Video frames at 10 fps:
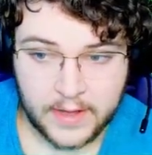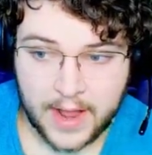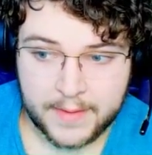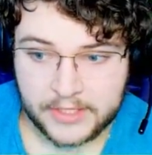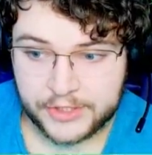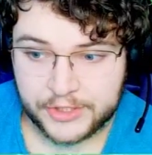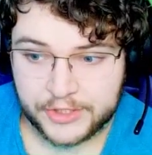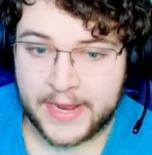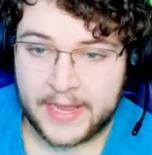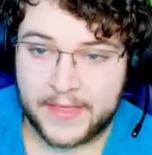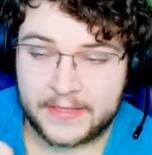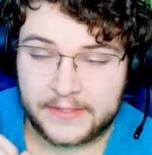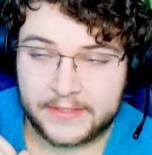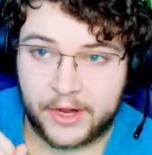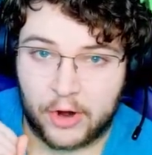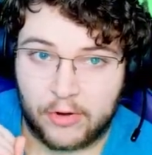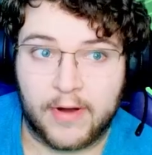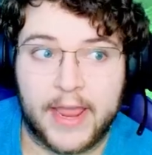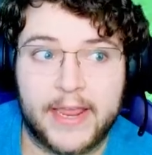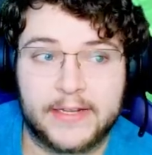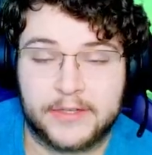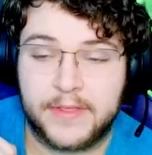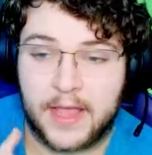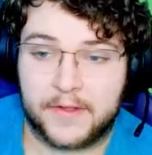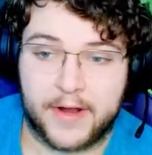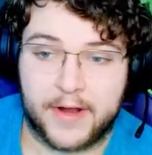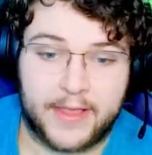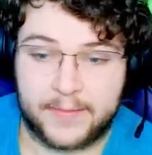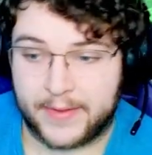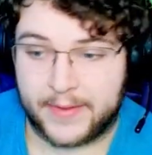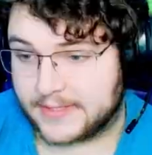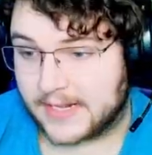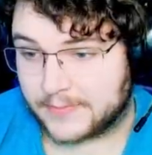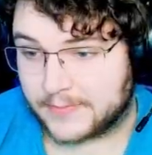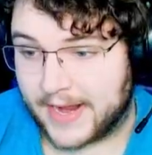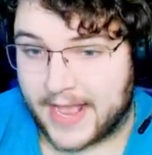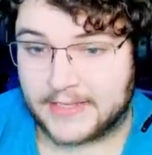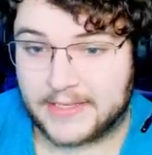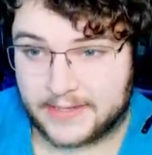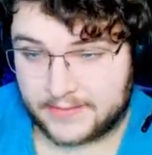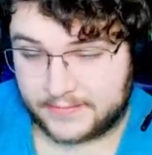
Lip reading: I'm assuming this is going to go right to the other alien base. That's my guess.